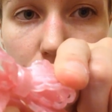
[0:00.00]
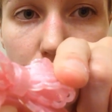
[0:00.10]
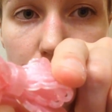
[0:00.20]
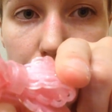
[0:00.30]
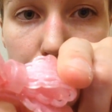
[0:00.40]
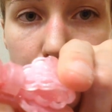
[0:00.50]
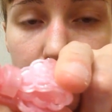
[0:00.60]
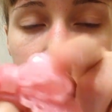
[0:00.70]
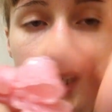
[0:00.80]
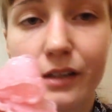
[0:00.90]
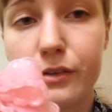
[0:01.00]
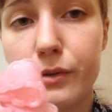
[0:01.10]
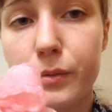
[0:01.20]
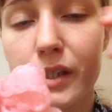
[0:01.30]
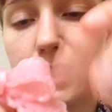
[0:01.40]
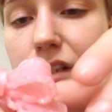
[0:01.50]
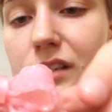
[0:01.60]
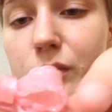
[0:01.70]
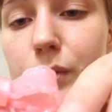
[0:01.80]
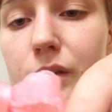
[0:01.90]
on all their rings. I don't know what it
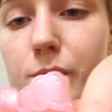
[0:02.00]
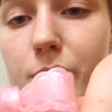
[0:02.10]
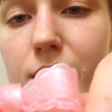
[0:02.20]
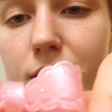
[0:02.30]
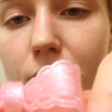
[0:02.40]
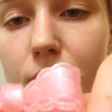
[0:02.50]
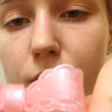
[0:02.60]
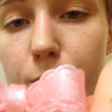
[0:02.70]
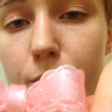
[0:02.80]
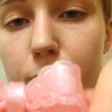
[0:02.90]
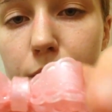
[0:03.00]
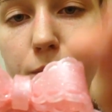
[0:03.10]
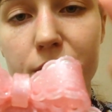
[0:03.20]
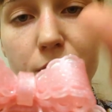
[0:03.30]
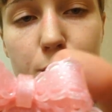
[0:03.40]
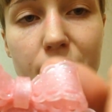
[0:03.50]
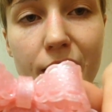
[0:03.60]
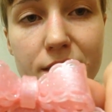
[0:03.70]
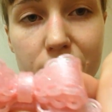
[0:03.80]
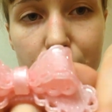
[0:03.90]
is, but with their
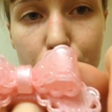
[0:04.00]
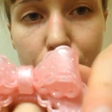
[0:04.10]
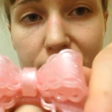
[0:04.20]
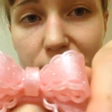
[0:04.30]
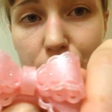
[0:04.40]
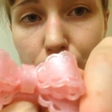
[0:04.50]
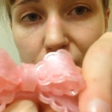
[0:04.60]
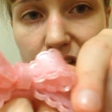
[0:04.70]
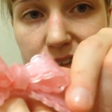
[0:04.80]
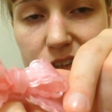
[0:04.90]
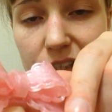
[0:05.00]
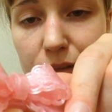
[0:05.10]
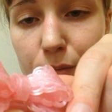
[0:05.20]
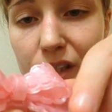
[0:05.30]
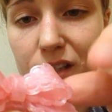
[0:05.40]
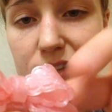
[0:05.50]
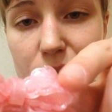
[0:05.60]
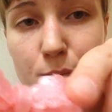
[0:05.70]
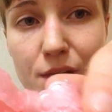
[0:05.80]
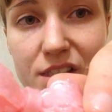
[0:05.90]
plastic resin rings, they can make this
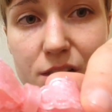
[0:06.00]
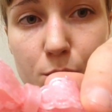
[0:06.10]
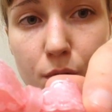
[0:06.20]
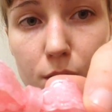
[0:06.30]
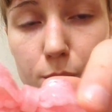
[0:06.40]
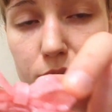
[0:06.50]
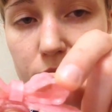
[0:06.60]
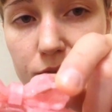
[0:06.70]
amazing marbled